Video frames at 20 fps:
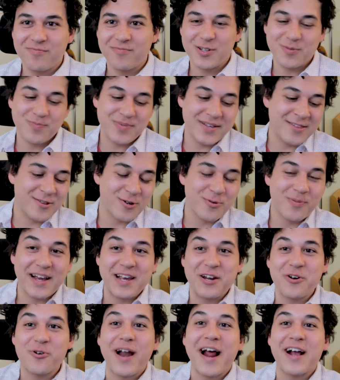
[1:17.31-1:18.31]
just through
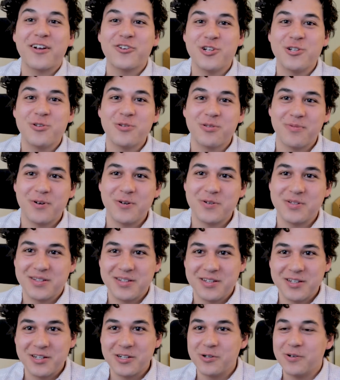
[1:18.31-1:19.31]
my interactions with
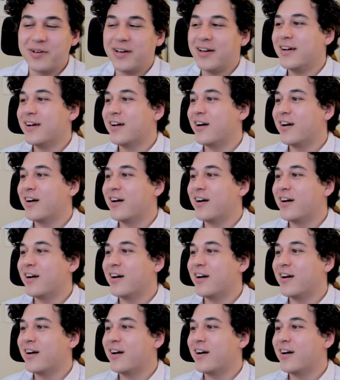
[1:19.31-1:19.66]
most of you,